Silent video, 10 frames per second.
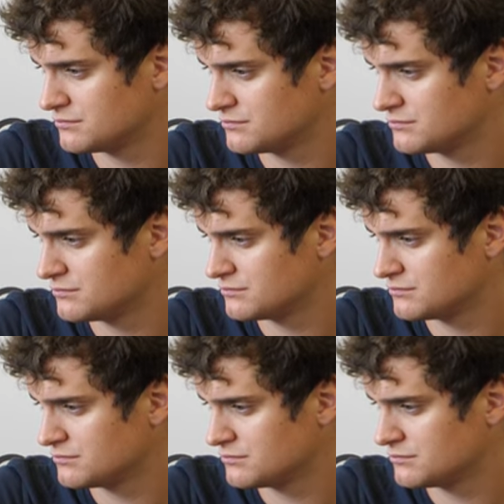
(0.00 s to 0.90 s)

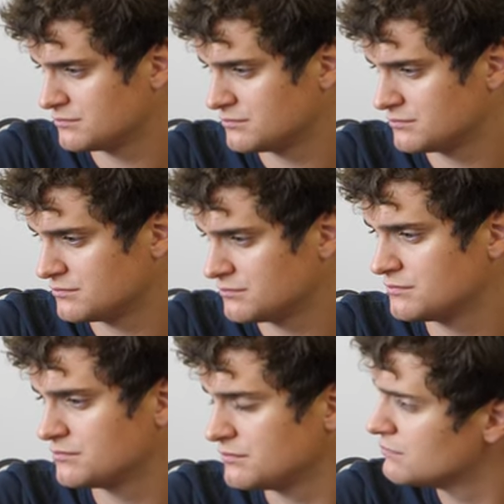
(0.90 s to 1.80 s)

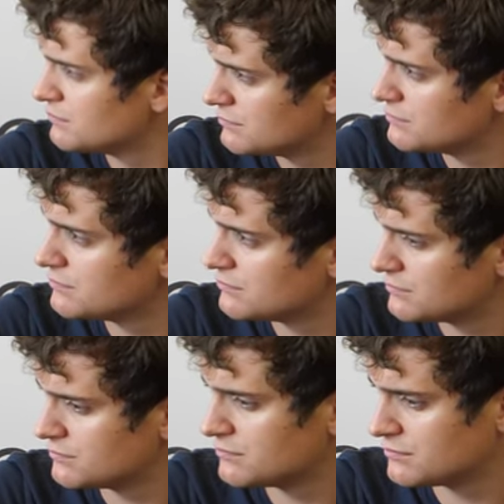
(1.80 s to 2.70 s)

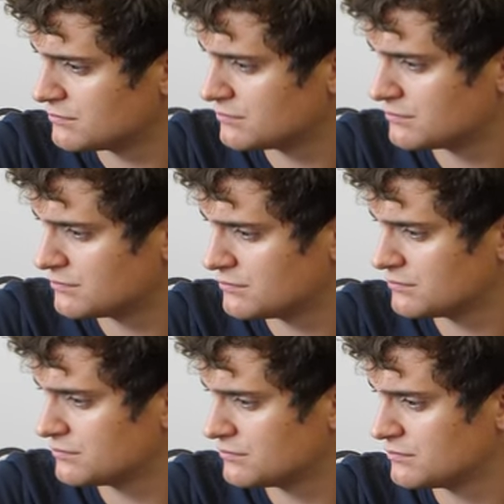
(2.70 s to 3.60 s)

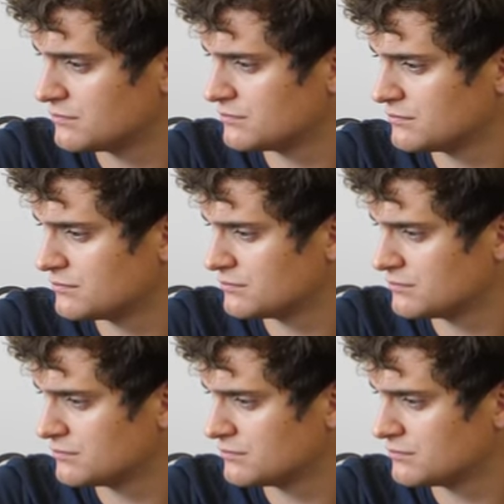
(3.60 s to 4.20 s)
(silent)